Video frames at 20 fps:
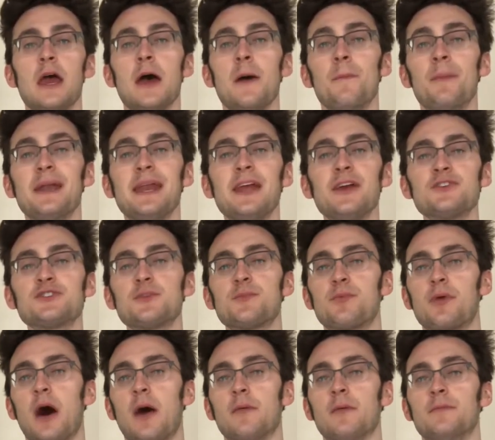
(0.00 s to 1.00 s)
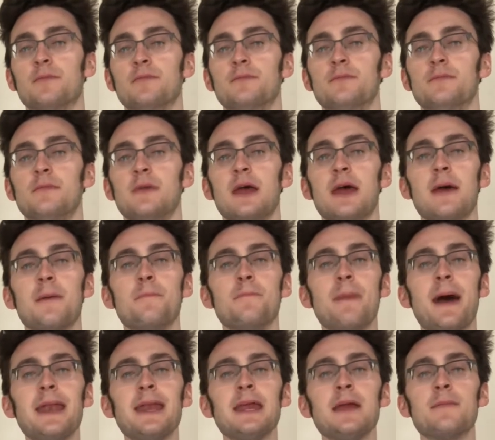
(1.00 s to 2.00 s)
But here's the problem.
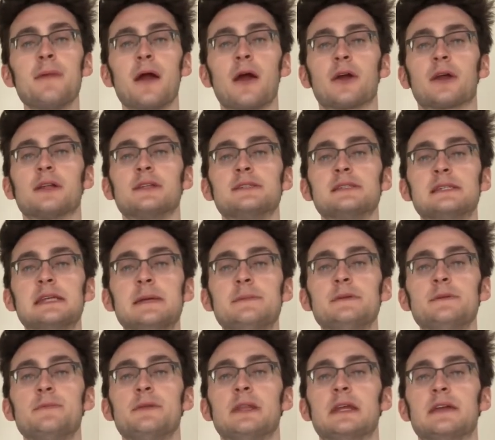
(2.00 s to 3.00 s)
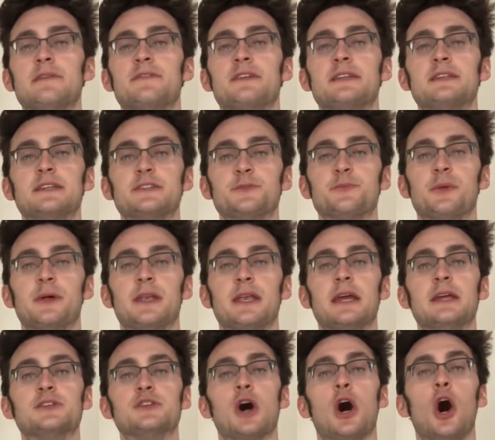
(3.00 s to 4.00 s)
Many Americans seem to believe that discipline
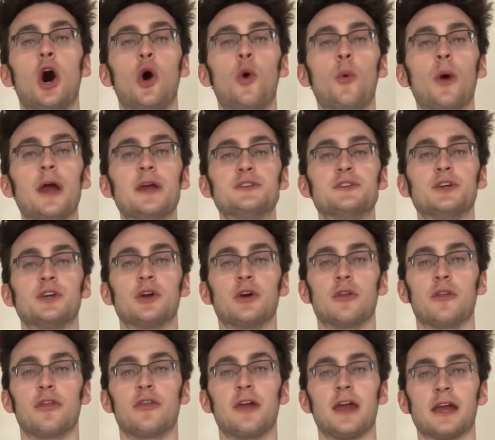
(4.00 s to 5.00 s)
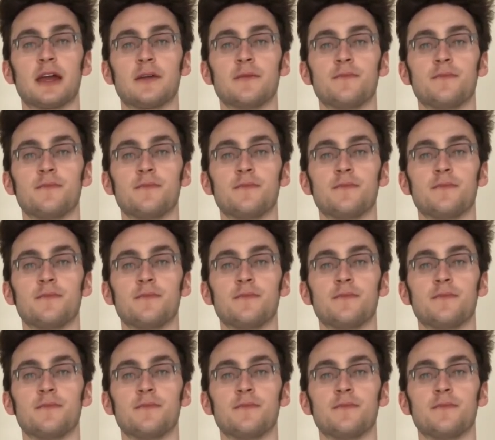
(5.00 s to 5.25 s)
is always a good thing.